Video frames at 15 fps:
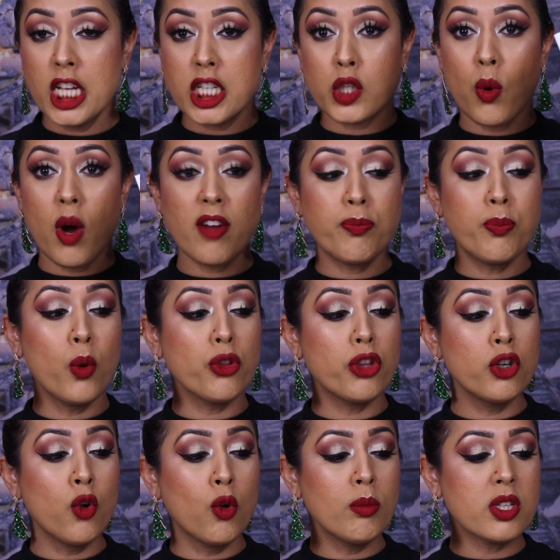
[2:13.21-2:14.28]
So I've bought
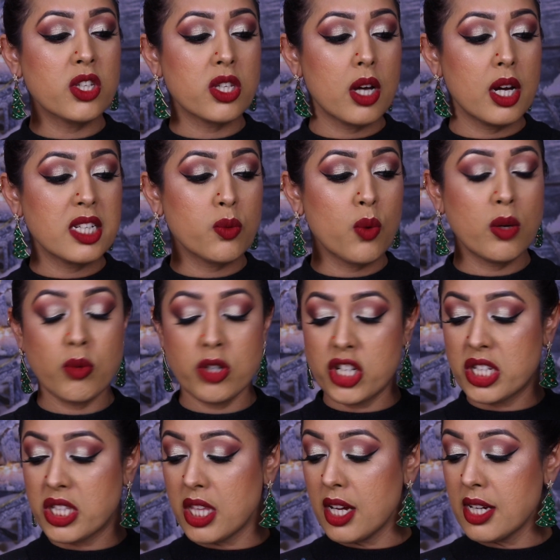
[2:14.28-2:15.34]
the normal size one, which
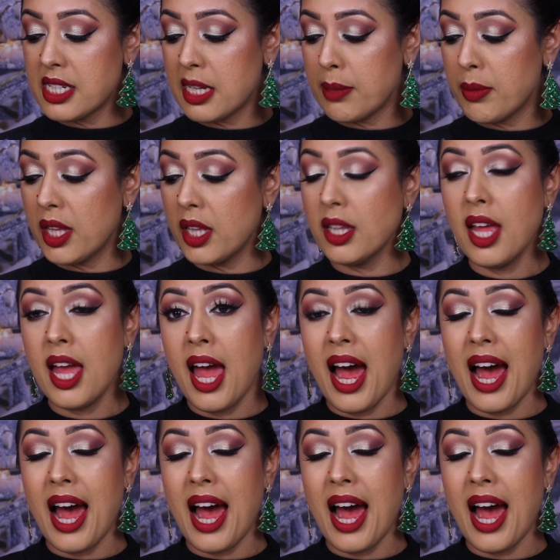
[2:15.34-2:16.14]
is 30 mil,